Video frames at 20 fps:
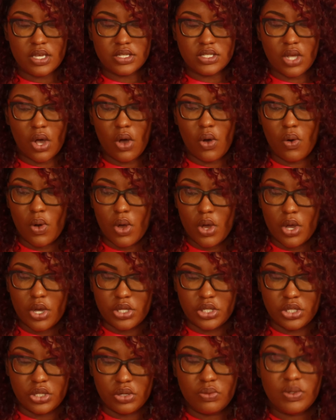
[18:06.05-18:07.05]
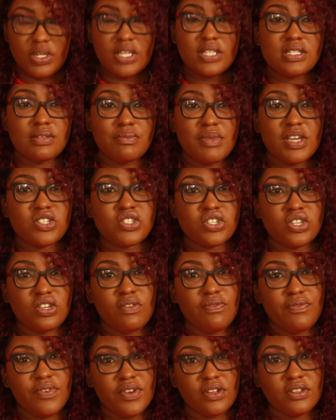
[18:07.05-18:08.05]
So you need to make sure
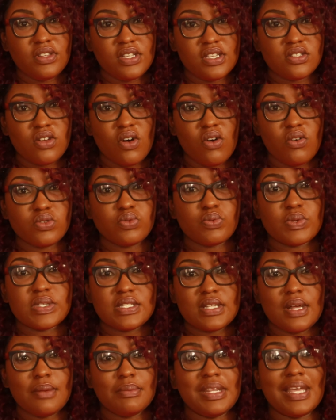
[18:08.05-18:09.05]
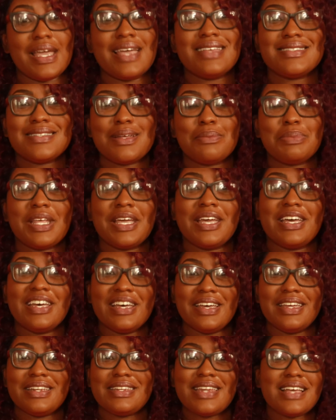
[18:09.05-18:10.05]
you fill these holes with something, and something
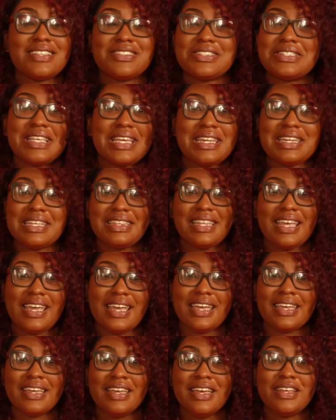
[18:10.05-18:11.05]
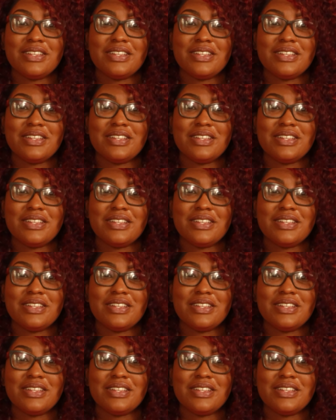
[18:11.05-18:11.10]
good, not just anything.